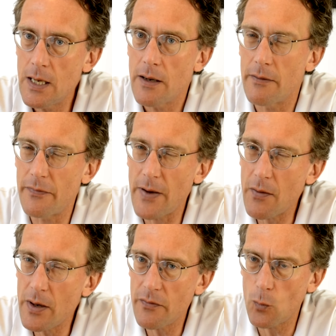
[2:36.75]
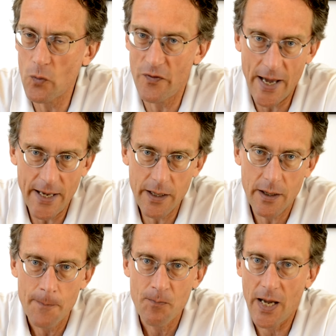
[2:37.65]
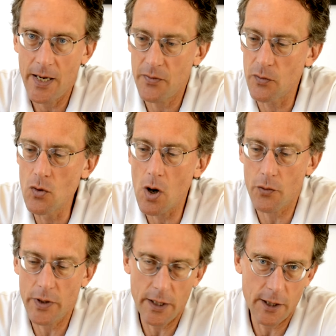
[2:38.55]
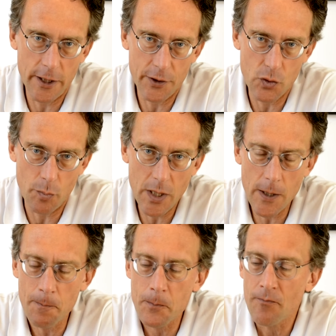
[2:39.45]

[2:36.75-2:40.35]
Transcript: very vague and it's not really clear to me.